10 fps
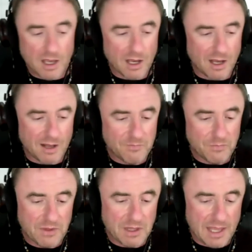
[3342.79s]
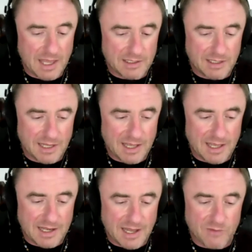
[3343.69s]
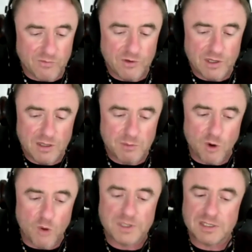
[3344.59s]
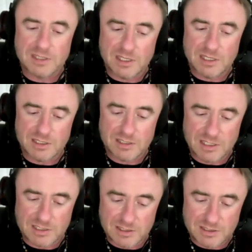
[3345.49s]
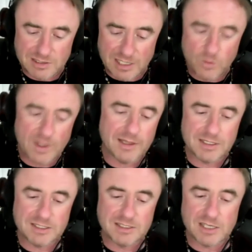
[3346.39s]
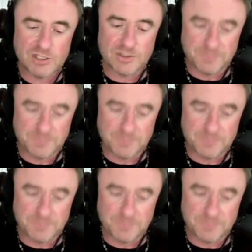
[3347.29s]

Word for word: Um, and... At every moment in a, in a, in a psychoanalytic session,